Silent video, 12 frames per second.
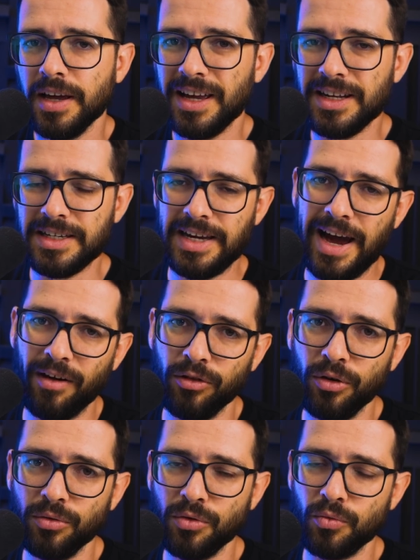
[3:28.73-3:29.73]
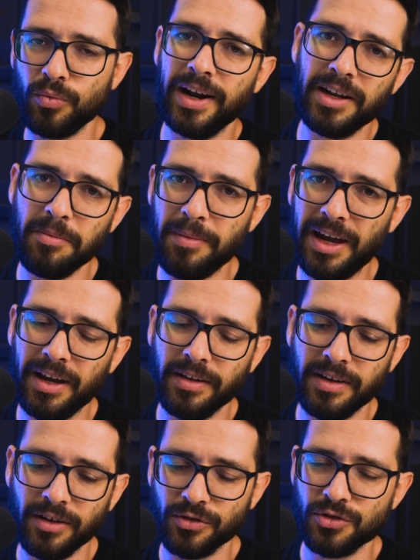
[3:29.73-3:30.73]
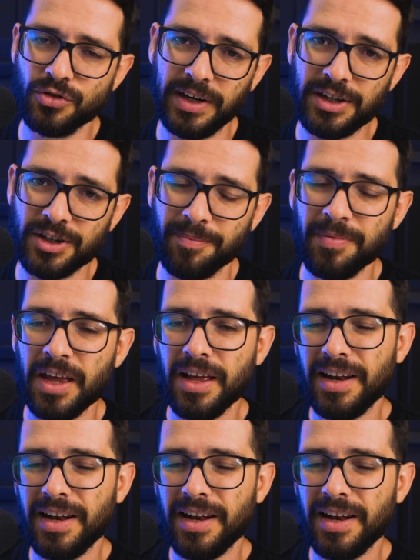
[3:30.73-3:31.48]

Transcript: and download ready-made illustration.